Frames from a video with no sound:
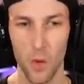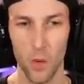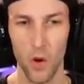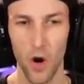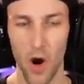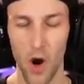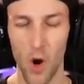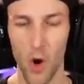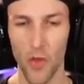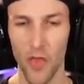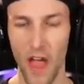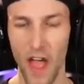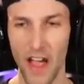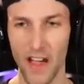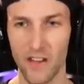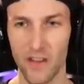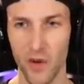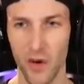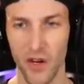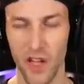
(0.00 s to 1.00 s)
where all the
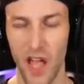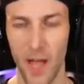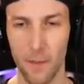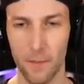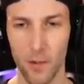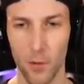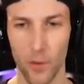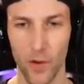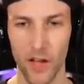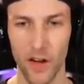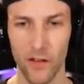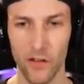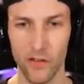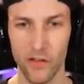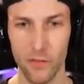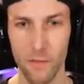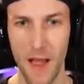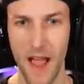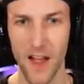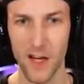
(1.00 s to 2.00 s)
eggs are kept, and we're gonna
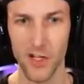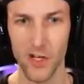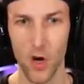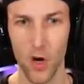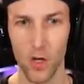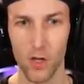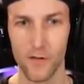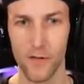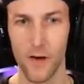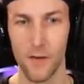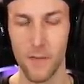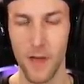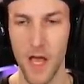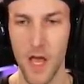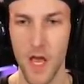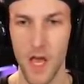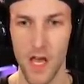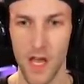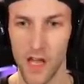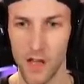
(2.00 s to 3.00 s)
smash all of them
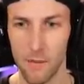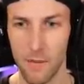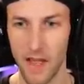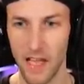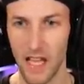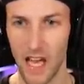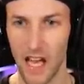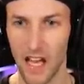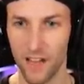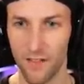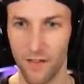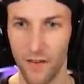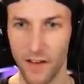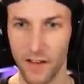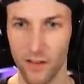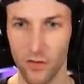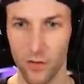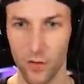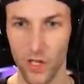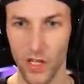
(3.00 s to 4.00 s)
and make
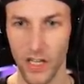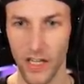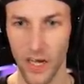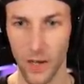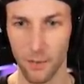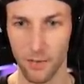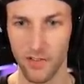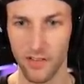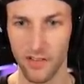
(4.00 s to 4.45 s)
Eggface really